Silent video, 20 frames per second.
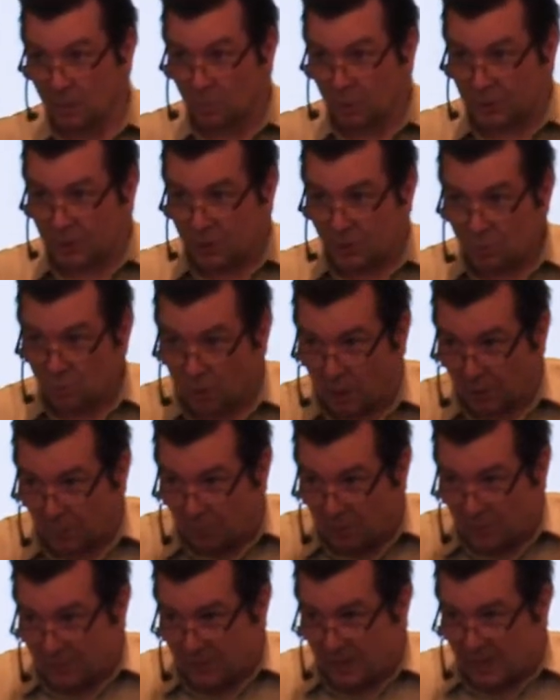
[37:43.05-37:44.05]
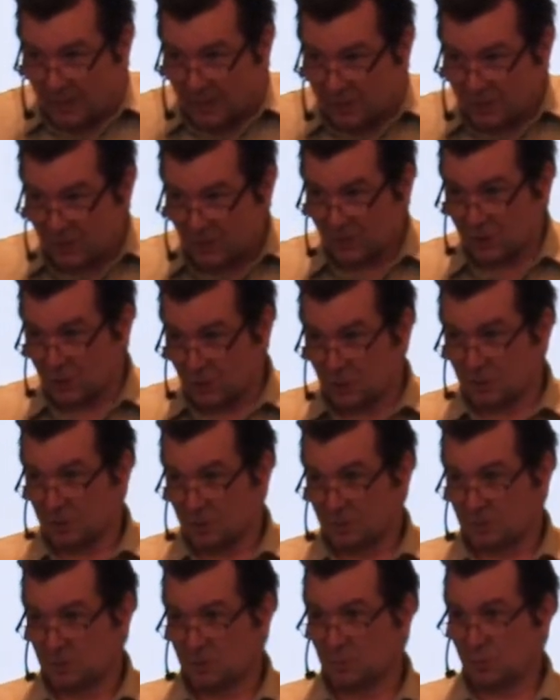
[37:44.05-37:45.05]
What do you want with us?
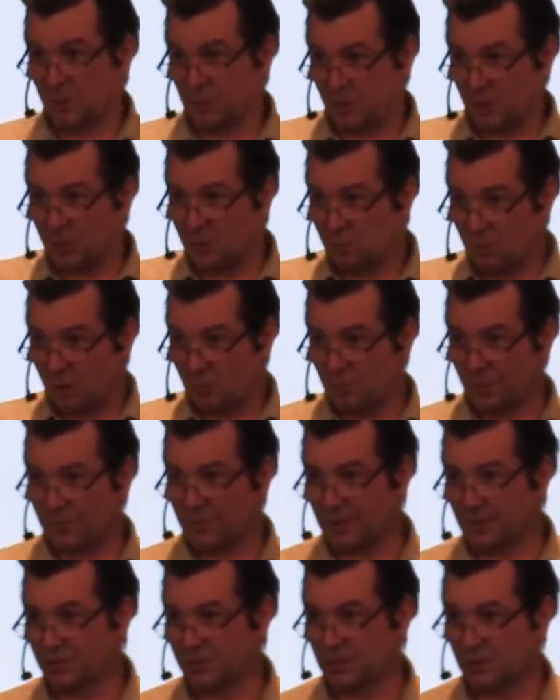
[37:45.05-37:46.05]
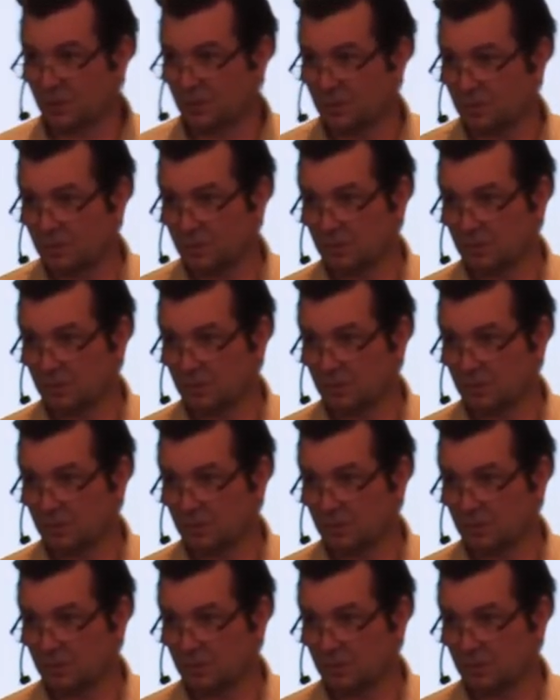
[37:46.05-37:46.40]
What do you want with us?